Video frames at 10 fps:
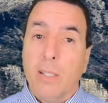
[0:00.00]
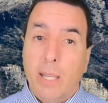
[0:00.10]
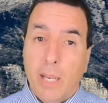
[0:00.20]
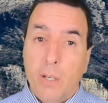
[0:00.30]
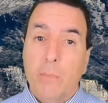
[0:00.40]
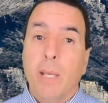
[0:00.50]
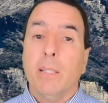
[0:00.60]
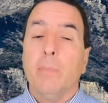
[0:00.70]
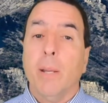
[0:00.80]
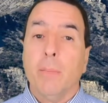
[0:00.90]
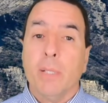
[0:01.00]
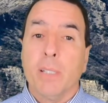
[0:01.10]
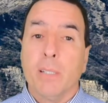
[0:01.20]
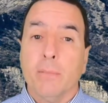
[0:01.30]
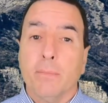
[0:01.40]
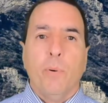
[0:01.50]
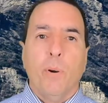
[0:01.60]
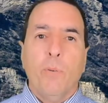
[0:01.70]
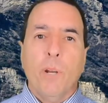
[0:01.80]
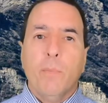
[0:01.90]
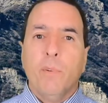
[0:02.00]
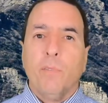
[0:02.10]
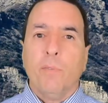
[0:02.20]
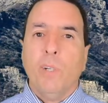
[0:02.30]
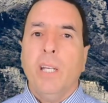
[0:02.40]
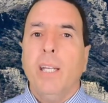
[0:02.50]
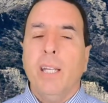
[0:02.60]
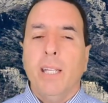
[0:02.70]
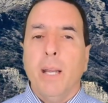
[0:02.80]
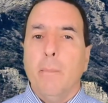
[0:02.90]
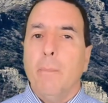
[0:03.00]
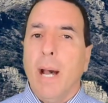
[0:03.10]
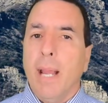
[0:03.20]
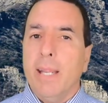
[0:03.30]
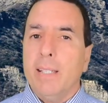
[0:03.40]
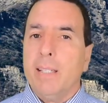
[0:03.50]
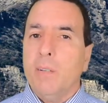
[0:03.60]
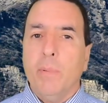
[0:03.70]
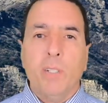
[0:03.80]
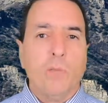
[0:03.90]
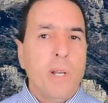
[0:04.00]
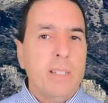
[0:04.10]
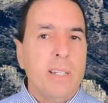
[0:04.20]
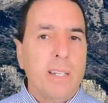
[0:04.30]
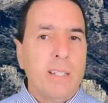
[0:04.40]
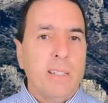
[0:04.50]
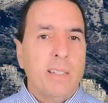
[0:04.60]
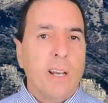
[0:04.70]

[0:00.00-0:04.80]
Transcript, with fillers: Can you make the payments? Pro number three, buying still beats renting.